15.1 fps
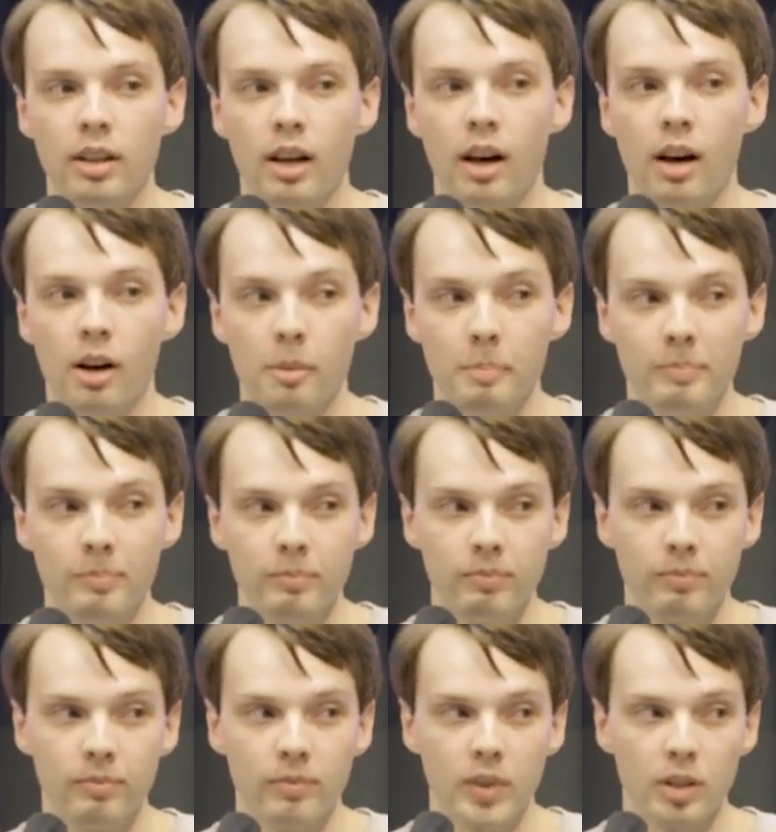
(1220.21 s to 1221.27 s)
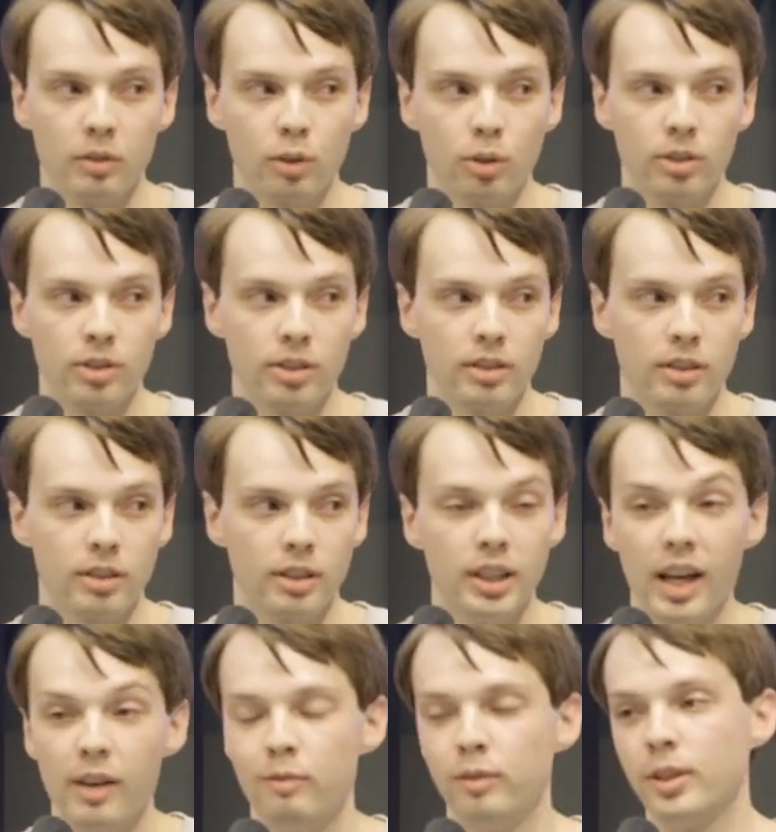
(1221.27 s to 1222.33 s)
Um, of course, the
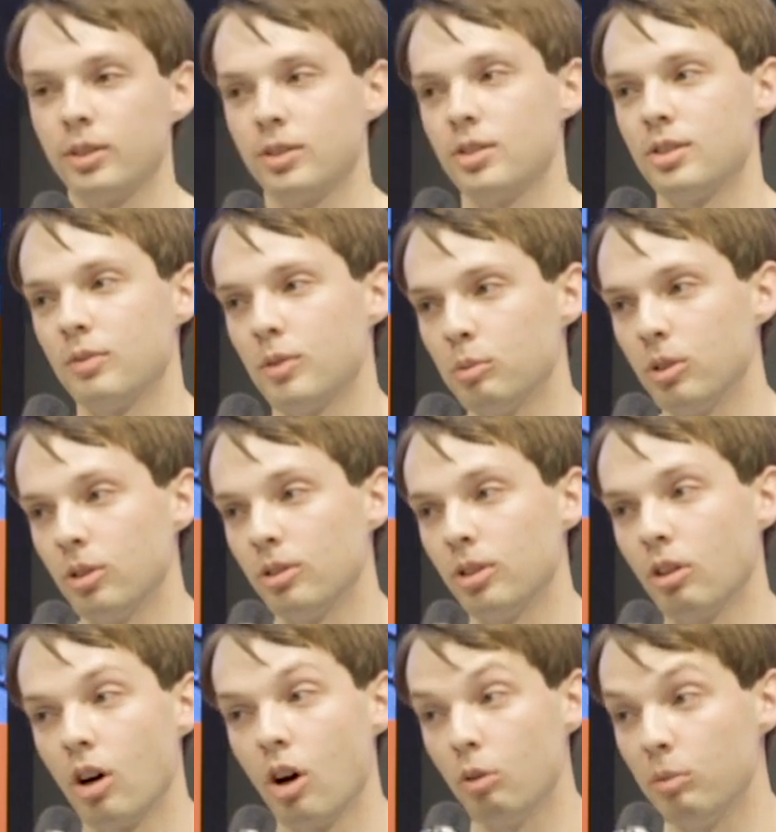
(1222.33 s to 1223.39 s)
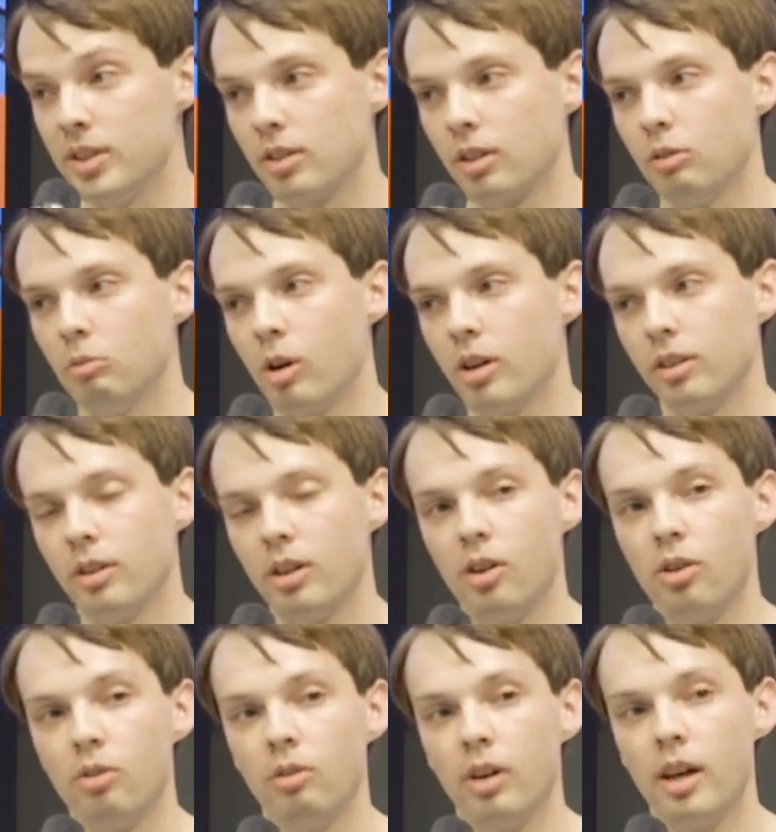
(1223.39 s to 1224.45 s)
Netflixes of the world are always going to want to
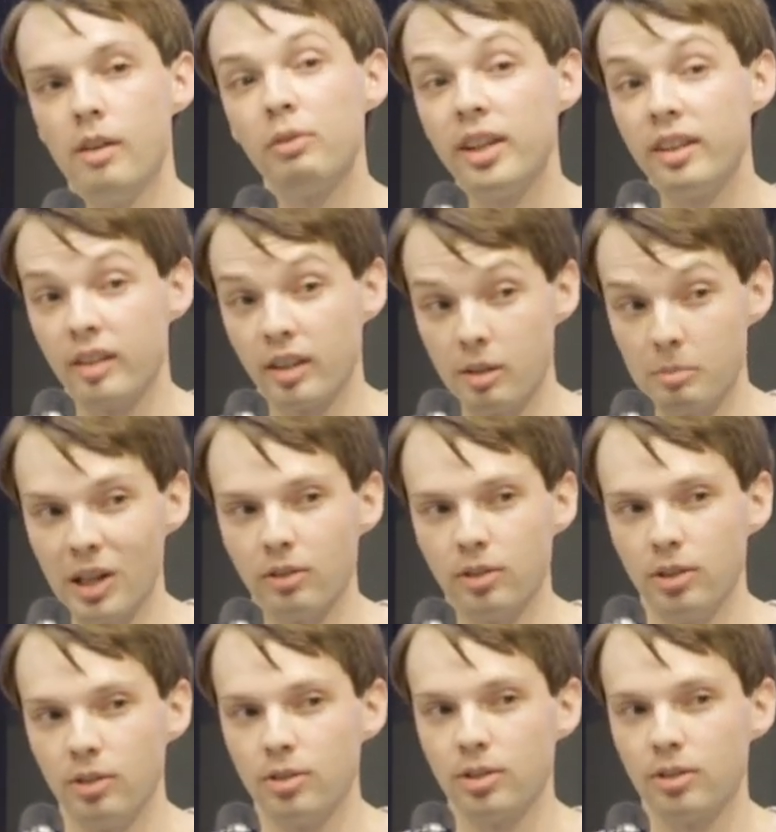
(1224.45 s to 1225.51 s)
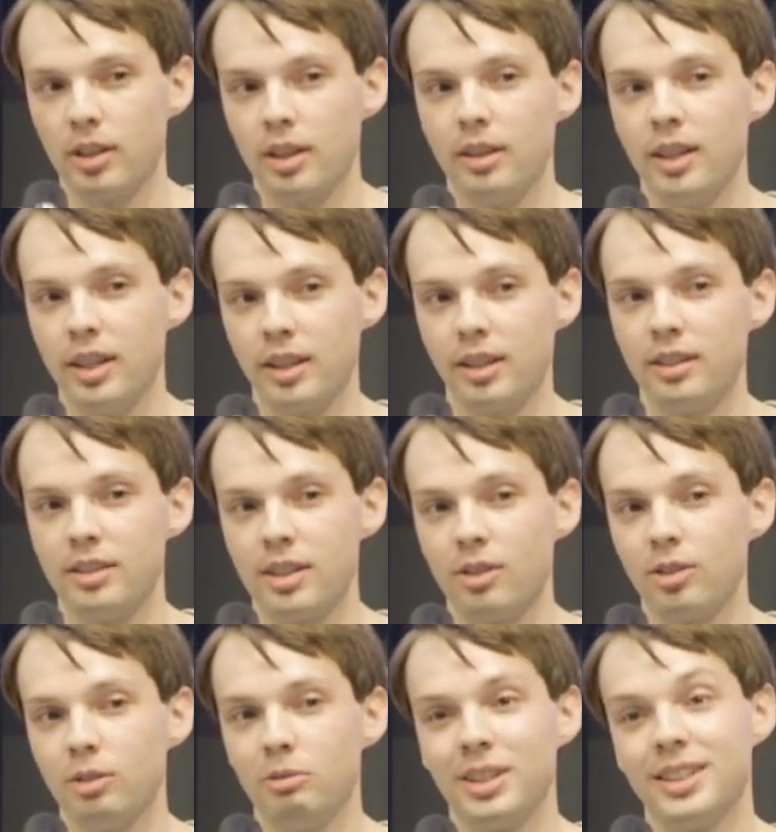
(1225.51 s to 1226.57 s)
know everything about you so that they can
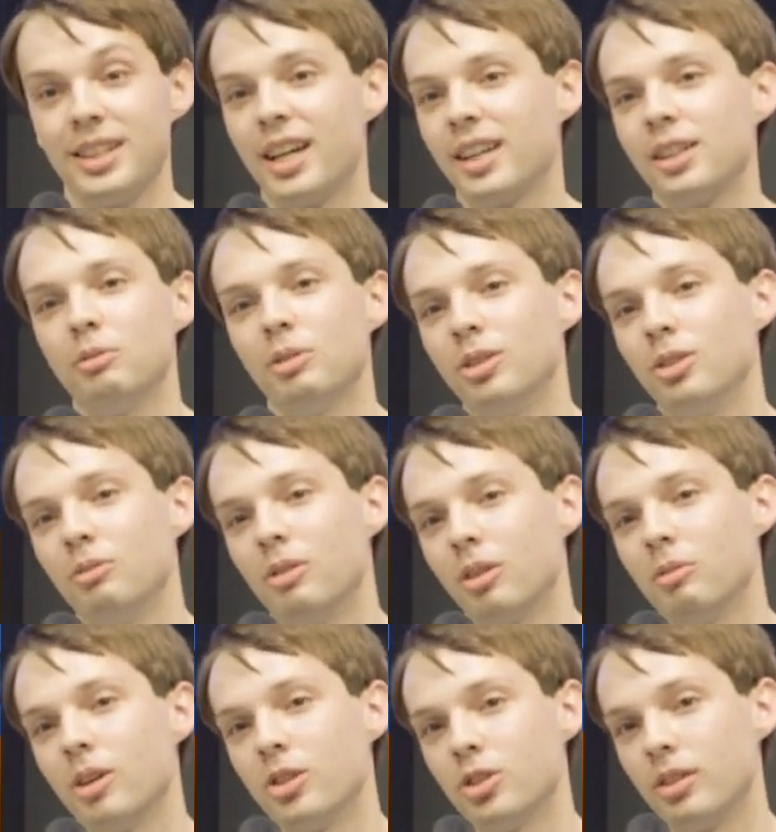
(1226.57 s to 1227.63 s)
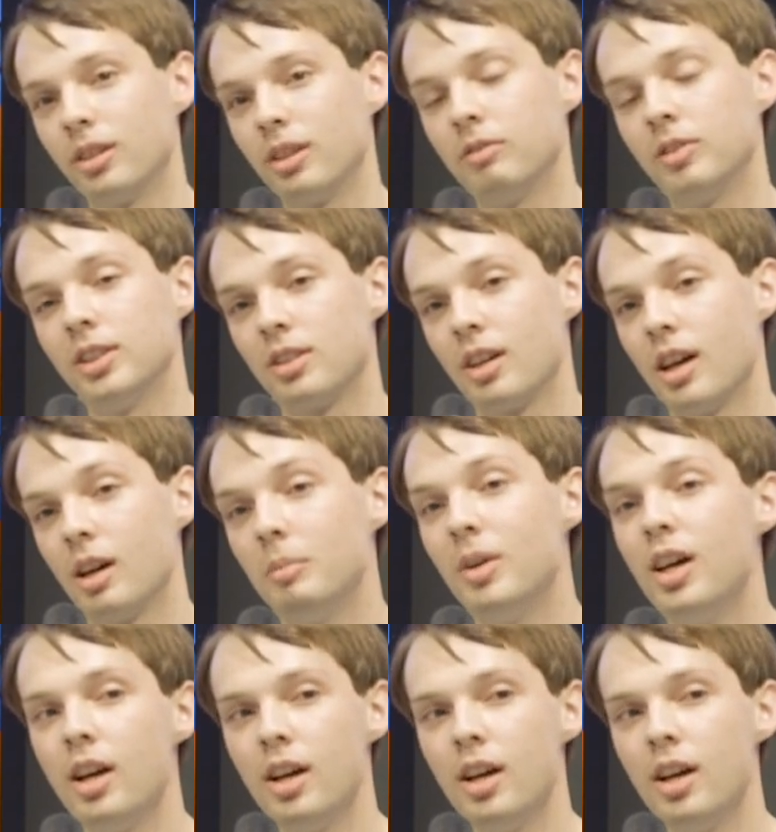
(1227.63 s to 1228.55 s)
tell you exactly what you want to watch at a given time.